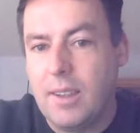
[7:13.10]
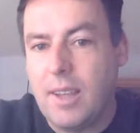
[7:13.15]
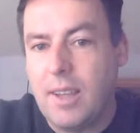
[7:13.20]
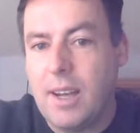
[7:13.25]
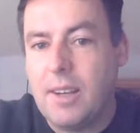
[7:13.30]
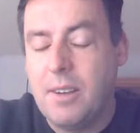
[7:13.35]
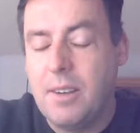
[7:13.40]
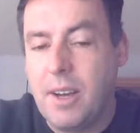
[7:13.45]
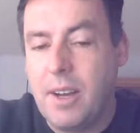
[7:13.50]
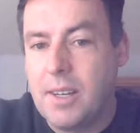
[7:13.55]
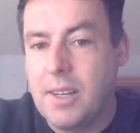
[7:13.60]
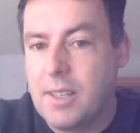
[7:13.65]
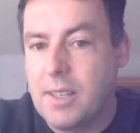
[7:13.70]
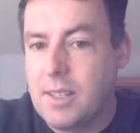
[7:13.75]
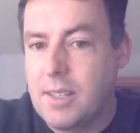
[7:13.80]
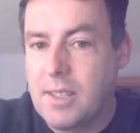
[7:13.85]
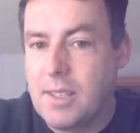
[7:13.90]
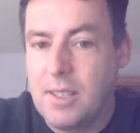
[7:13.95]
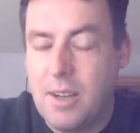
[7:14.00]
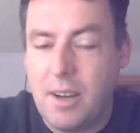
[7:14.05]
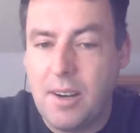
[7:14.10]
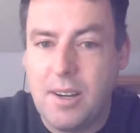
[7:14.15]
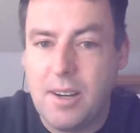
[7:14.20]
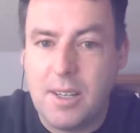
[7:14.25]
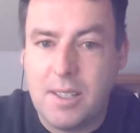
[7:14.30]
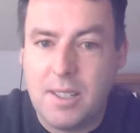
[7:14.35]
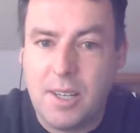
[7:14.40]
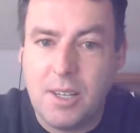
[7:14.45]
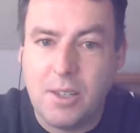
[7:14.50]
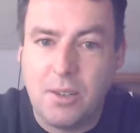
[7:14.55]
that night, this is not an
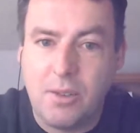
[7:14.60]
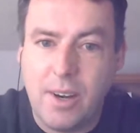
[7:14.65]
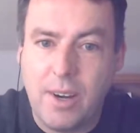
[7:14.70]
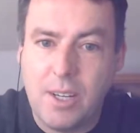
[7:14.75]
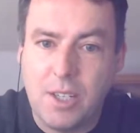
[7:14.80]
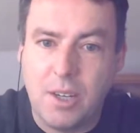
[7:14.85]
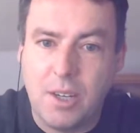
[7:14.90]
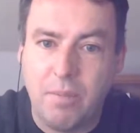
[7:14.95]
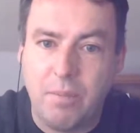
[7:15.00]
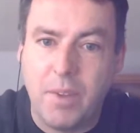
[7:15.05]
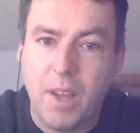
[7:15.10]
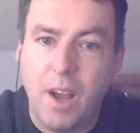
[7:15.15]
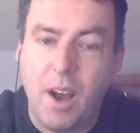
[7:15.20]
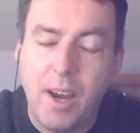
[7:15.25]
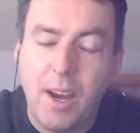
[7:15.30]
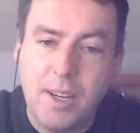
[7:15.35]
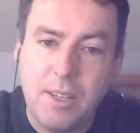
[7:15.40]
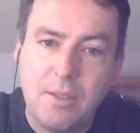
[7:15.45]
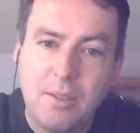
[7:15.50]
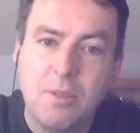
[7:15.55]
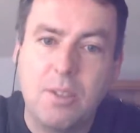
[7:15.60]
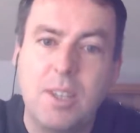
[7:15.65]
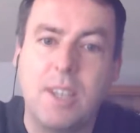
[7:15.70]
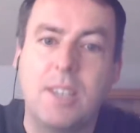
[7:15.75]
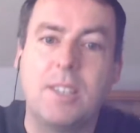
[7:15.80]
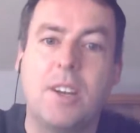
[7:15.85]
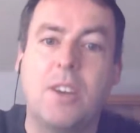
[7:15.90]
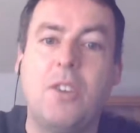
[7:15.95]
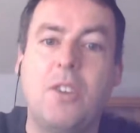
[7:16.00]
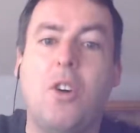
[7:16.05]
exaggeration, I
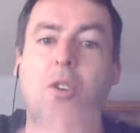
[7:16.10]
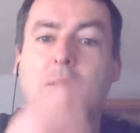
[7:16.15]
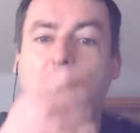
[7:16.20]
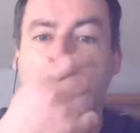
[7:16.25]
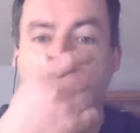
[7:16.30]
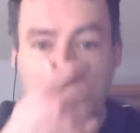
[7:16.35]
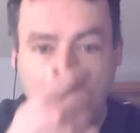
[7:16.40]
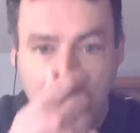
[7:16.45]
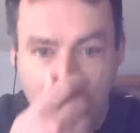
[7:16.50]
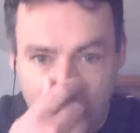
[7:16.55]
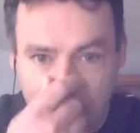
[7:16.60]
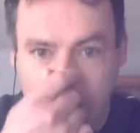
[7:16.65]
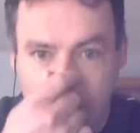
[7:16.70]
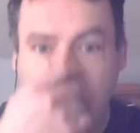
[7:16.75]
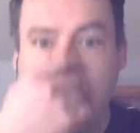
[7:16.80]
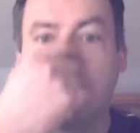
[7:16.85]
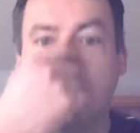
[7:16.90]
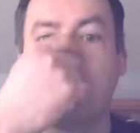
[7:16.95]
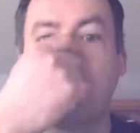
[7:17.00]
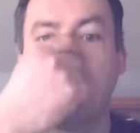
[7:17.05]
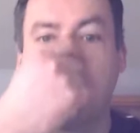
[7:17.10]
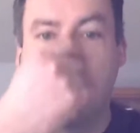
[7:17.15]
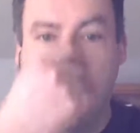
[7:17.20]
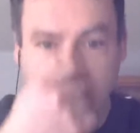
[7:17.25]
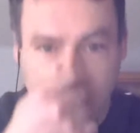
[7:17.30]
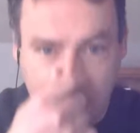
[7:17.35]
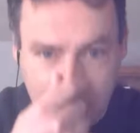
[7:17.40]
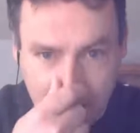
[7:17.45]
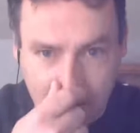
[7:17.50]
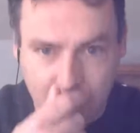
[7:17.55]
did the nose unblocking
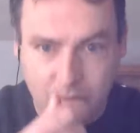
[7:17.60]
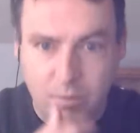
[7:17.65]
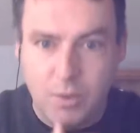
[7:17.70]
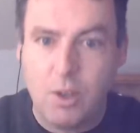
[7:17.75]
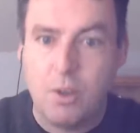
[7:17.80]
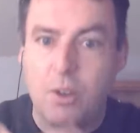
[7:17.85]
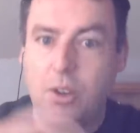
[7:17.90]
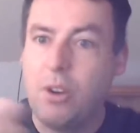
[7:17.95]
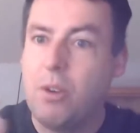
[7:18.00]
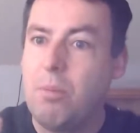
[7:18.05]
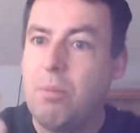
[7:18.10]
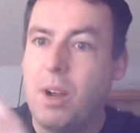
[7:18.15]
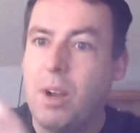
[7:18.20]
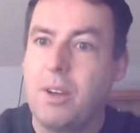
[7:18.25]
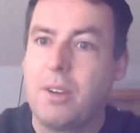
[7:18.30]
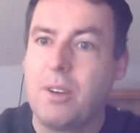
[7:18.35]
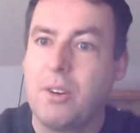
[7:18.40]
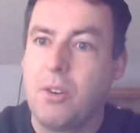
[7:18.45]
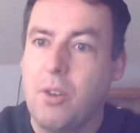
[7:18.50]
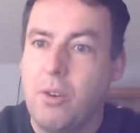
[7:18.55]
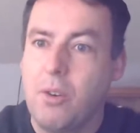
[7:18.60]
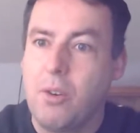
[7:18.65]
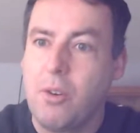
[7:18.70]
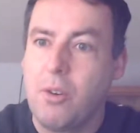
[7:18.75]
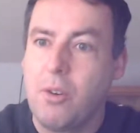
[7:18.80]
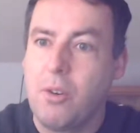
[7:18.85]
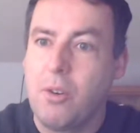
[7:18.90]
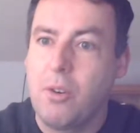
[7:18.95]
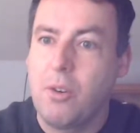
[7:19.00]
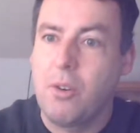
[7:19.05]
exercise. You can unblock your nose
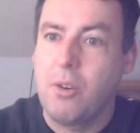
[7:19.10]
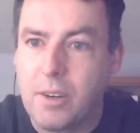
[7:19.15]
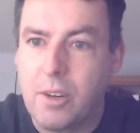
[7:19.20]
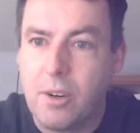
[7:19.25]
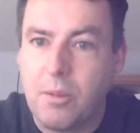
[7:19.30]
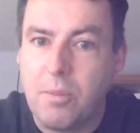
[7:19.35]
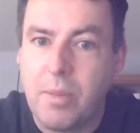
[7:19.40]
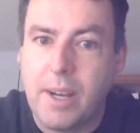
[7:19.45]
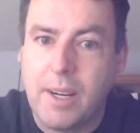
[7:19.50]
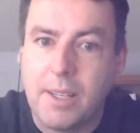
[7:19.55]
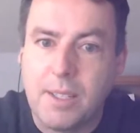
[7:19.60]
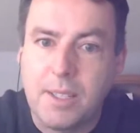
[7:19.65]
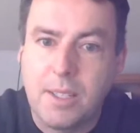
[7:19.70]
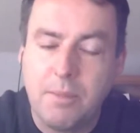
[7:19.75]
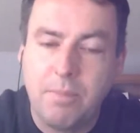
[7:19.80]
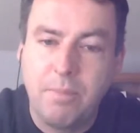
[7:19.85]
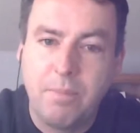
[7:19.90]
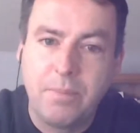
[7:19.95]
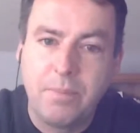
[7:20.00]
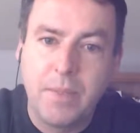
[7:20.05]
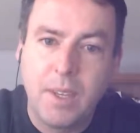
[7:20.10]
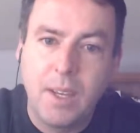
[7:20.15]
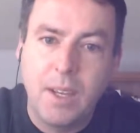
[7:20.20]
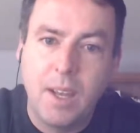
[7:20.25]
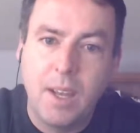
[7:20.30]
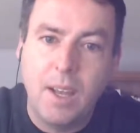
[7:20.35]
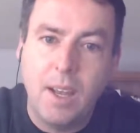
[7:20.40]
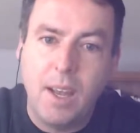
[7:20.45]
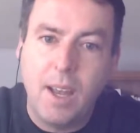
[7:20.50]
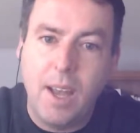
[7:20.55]
by holding your breath.
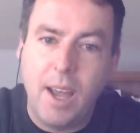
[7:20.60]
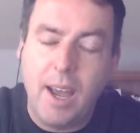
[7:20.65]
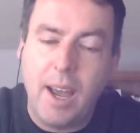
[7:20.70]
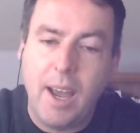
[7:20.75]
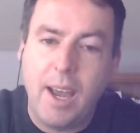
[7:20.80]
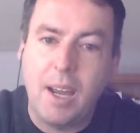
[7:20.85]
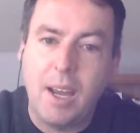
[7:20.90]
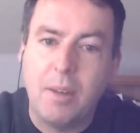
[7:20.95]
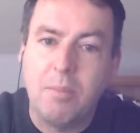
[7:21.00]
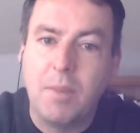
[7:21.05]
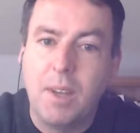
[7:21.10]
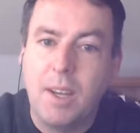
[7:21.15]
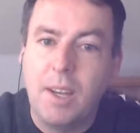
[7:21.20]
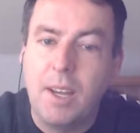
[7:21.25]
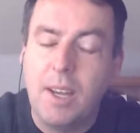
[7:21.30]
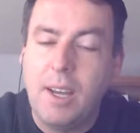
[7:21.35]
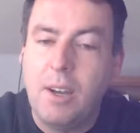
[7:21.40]
Known